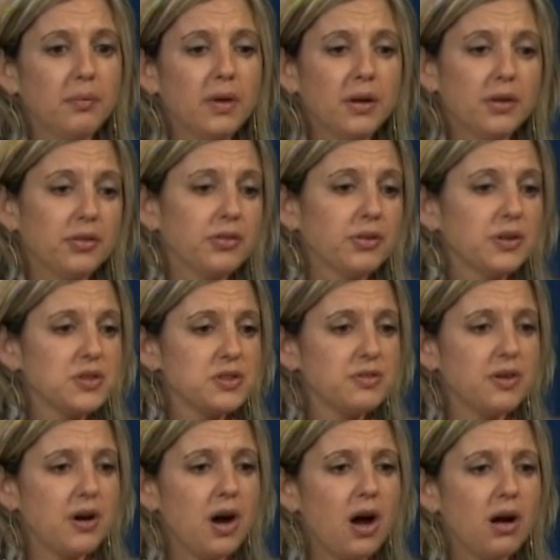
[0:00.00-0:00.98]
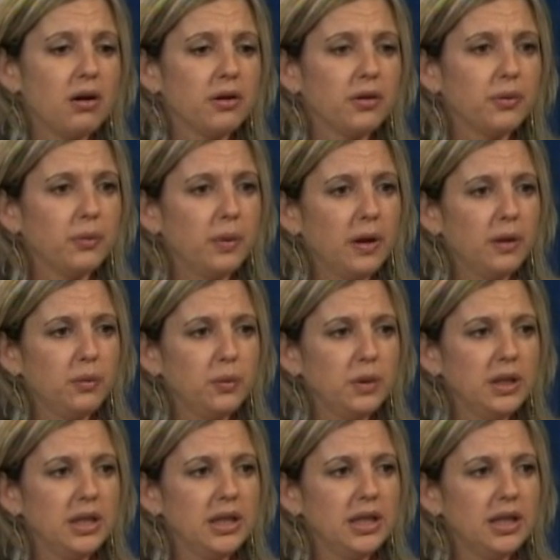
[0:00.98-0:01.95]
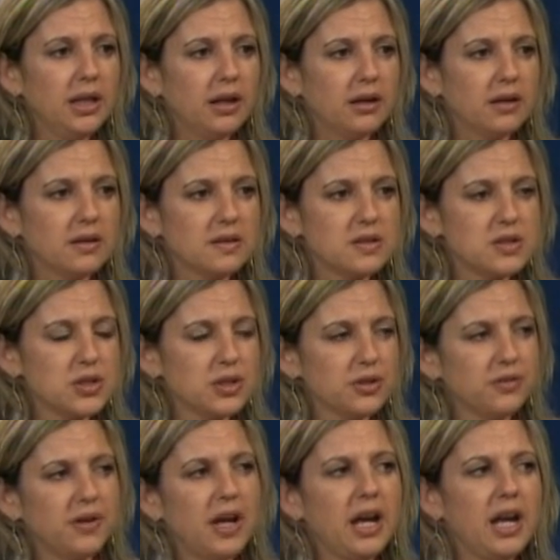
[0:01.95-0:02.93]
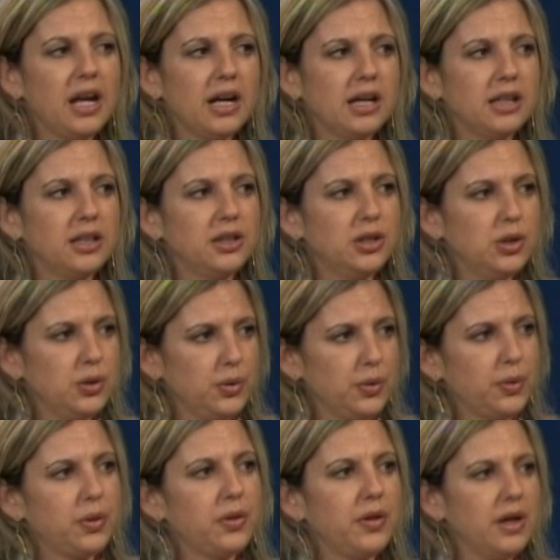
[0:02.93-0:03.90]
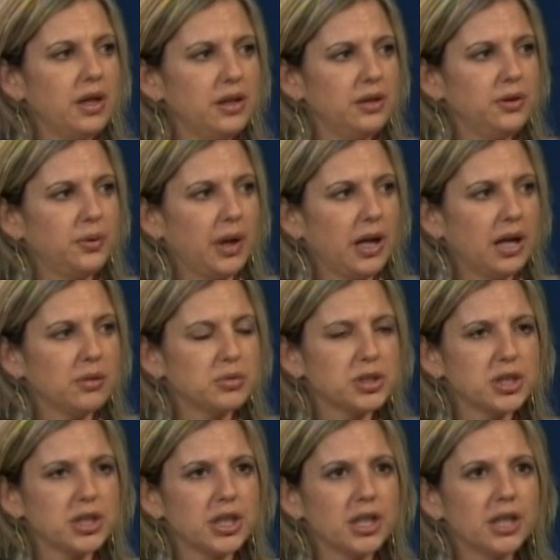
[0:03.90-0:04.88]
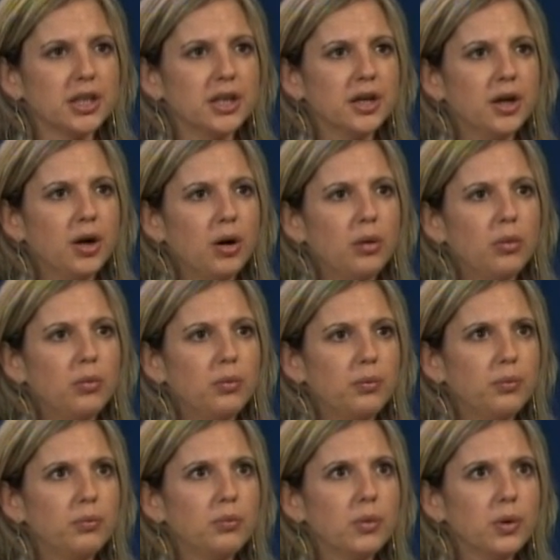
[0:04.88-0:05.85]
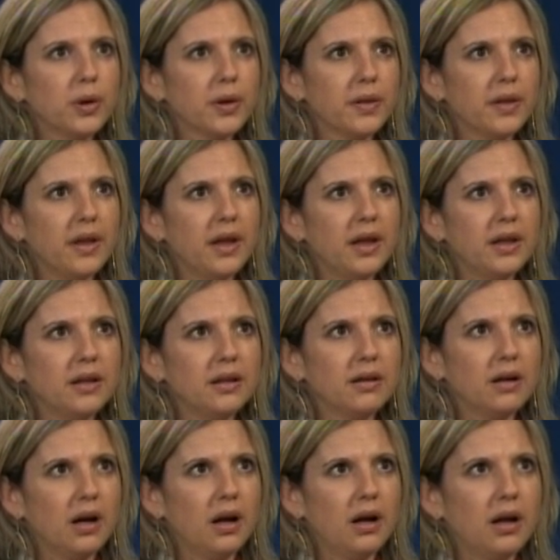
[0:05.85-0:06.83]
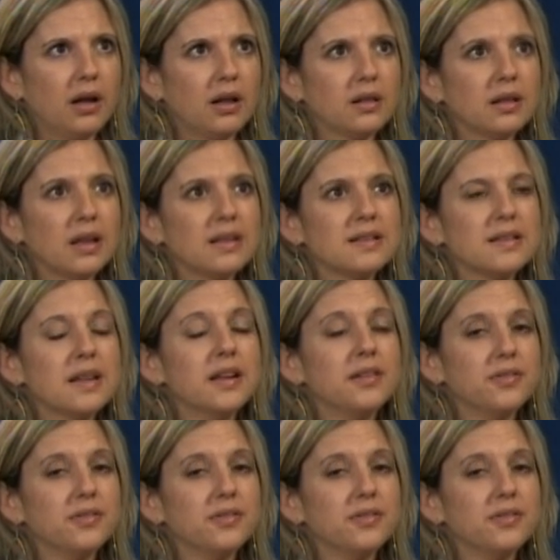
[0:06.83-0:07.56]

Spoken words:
First of all, when we survey youth in New Hampshire, less than